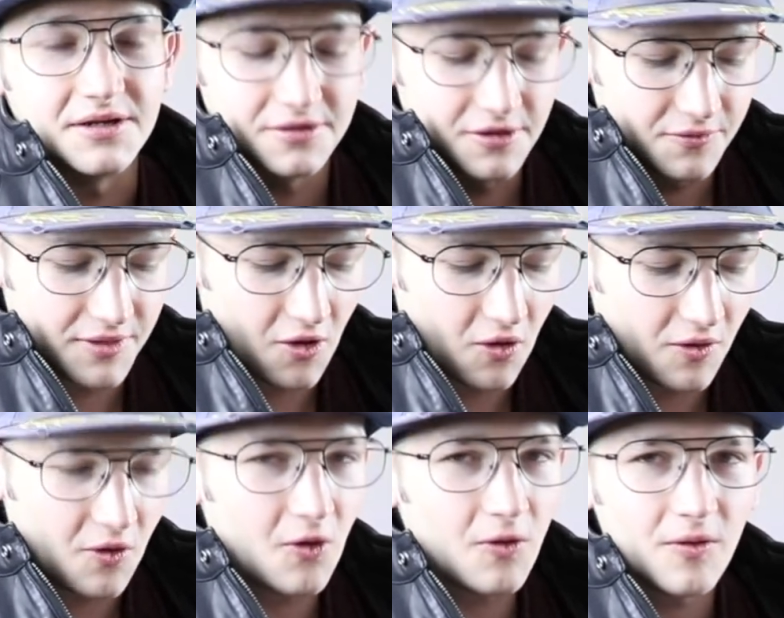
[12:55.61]
You know,
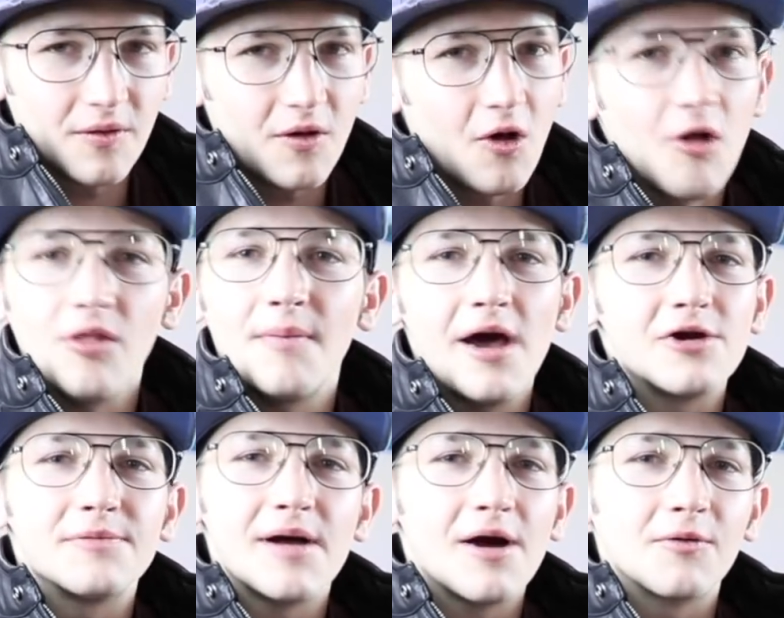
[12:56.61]
all the
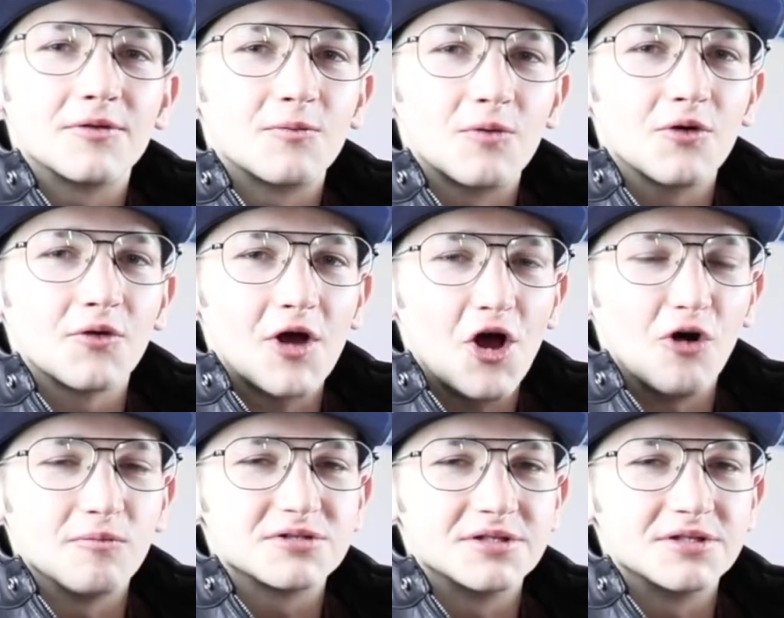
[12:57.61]
battery power in the world helps,